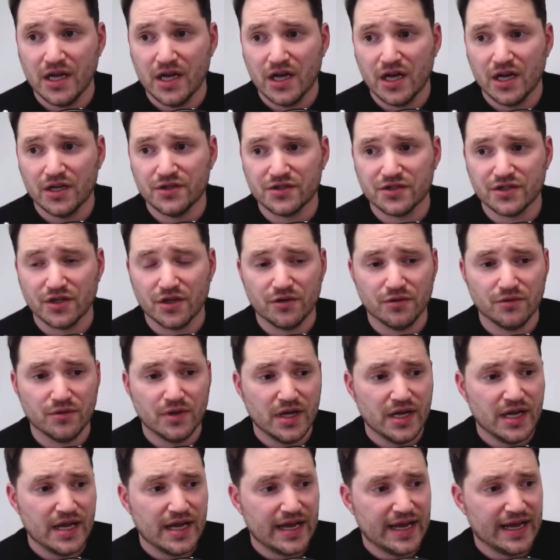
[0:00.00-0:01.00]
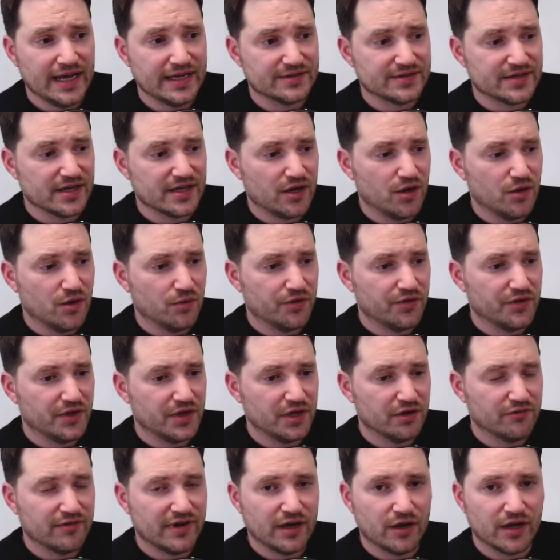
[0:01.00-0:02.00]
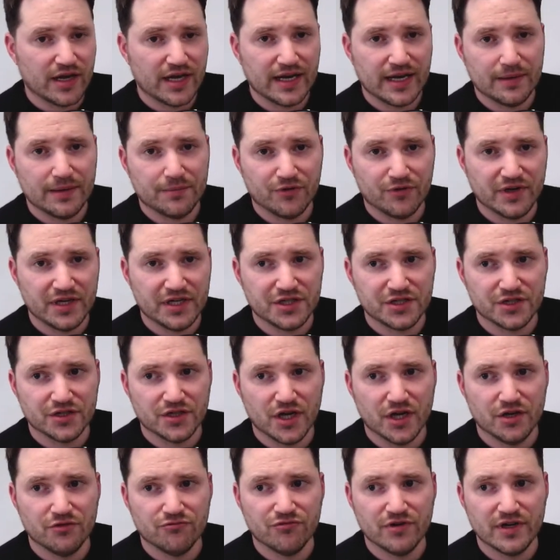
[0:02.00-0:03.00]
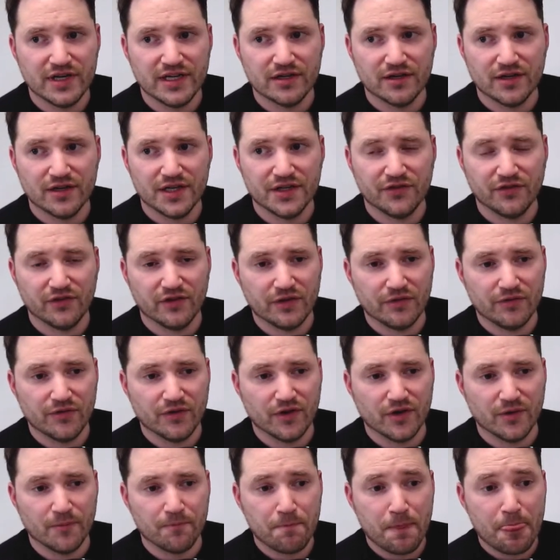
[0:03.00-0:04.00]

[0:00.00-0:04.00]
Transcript: And so it's that whole thing around collaboration and realizing that